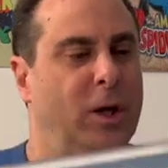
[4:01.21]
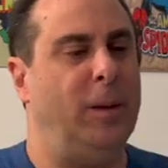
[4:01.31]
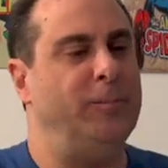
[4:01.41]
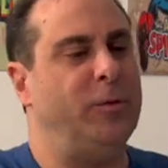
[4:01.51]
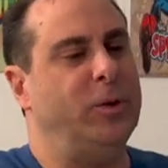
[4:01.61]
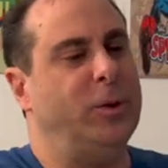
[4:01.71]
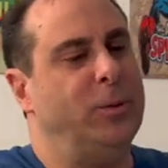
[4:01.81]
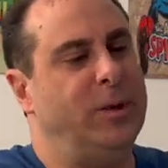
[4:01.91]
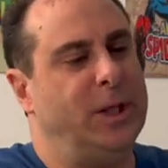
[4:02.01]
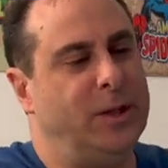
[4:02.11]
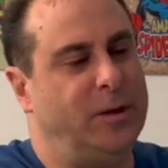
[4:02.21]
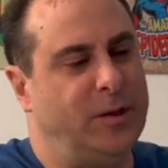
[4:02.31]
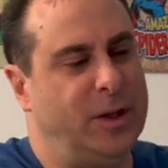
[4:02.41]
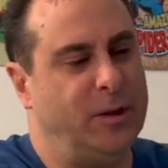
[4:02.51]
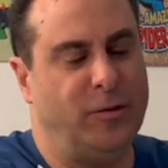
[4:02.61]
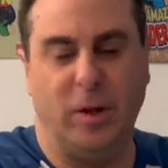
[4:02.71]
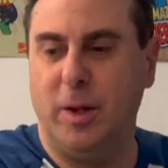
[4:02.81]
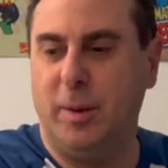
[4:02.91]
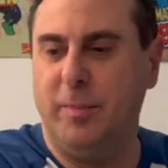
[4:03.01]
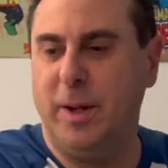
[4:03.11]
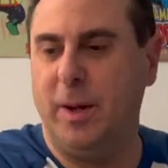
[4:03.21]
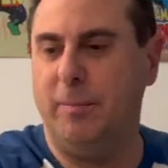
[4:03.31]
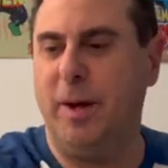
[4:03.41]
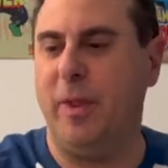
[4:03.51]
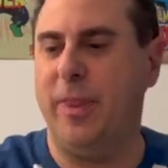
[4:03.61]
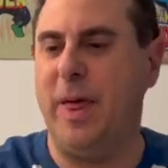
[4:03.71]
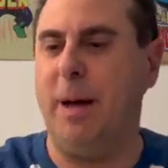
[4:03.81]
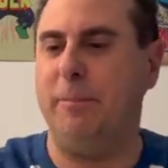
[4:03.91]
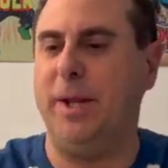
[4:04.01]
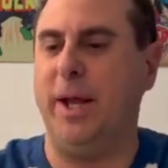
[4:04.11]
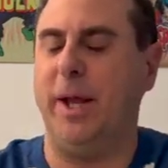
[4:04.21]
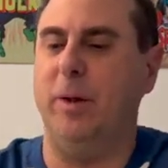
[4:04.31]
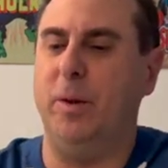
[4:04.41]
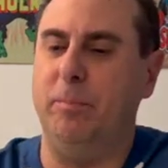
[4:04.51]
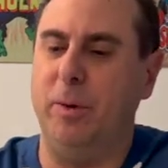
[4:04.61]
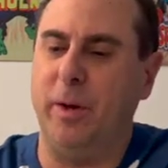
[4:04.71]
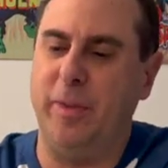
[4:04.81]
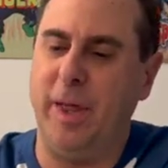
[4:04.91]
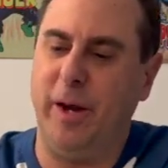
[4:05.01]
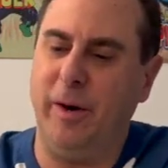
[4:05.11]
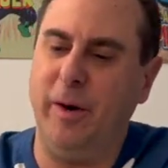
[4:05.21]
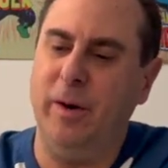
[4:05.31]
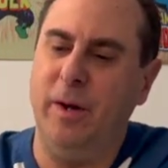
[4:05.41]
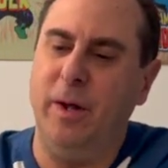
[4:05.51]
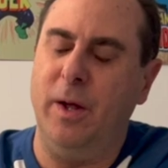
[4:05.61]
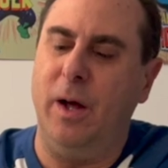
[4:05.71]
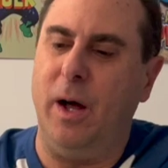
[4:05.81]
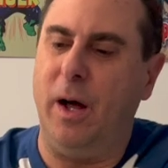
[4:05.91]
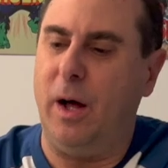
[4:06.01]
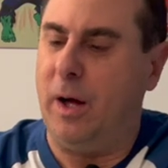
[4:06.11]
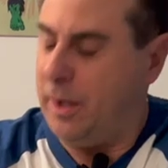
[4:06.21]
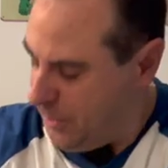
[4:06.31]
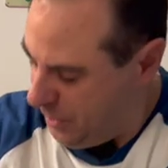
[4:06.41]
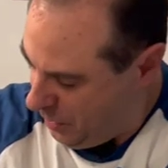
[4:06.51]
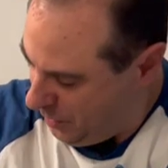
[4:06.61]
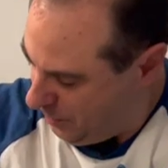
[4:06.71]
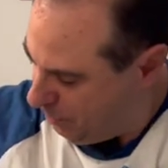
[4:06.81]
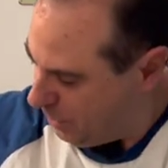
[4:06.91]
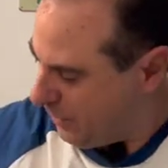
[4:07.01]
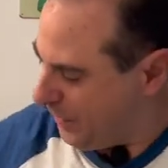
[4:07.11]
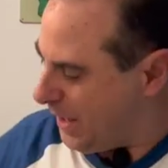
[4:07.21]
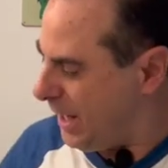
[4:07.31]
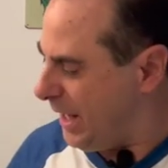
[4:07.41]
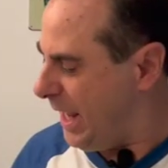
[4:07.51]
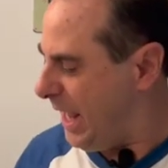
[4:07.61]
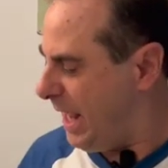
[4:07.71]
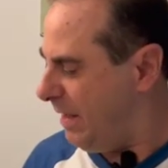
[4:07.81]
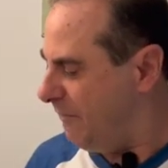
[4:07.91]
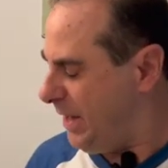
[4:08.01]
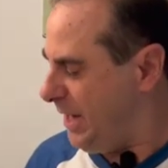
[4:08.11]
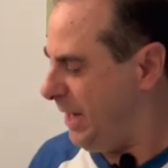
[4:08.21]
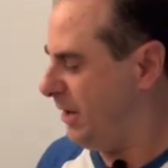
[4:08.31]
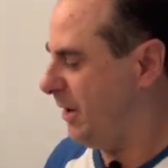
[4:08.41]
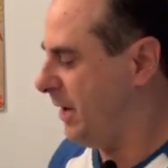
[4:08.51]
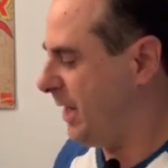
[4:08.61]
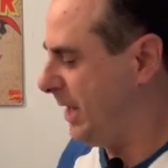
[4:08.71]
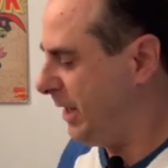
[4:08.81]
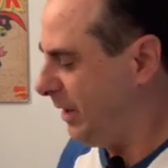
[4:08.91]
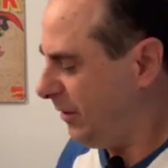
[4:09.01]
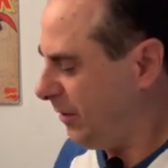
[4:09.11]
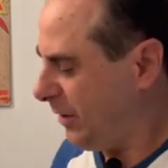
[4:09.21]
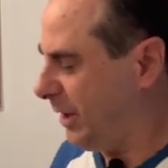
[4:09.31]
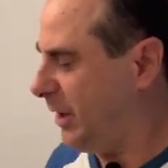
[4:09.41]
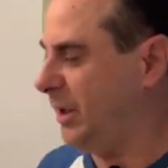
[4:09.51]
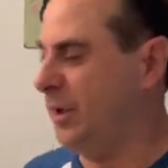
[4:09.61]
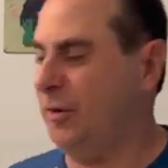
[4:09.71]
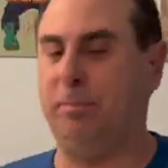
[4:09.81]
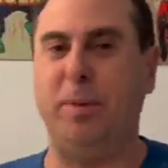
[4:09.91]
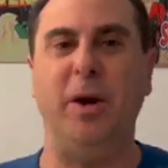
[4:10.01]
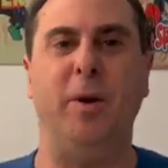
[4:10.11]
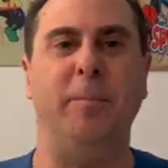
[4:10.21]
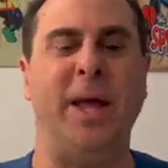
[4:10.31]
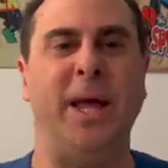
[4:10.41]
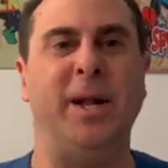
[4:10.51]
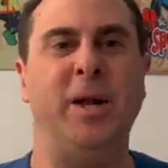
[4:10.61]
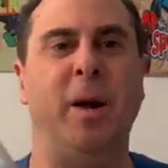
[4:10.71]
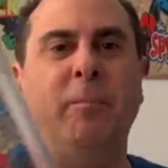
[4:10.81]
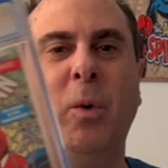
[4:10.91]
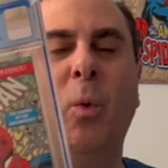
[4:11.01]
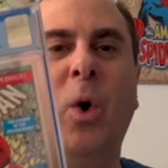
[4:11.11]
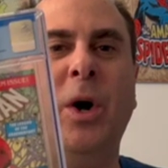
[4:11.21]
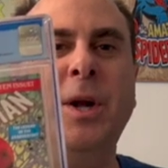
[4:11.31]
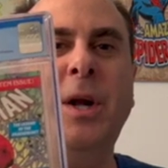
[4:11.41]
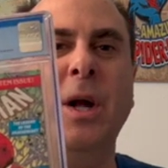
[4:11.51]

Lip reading: So that tells a little bit about that particular book there. Another book that I have here is Spider-Man #1.